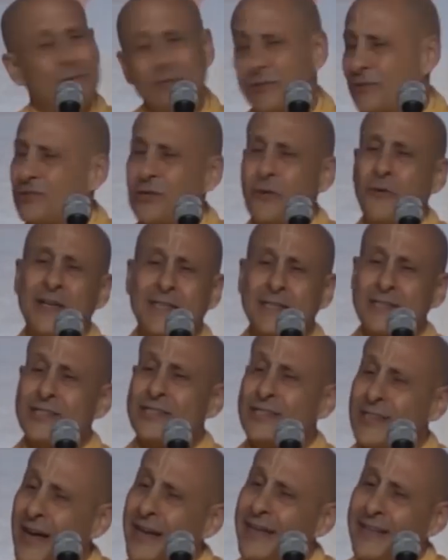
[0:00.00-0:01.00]
was so
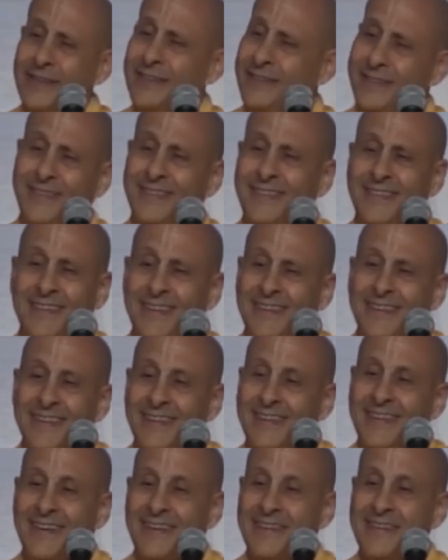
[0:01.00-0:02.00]
excited.
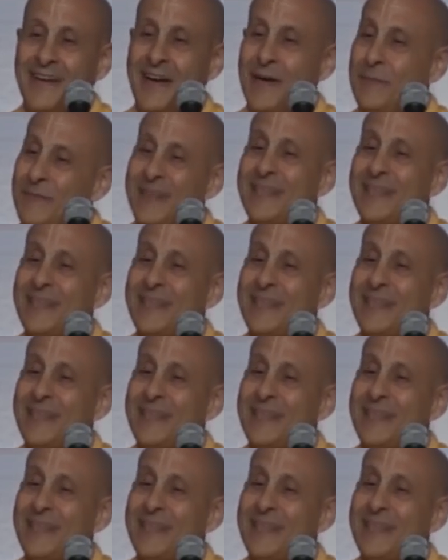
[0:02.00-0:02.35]
I'm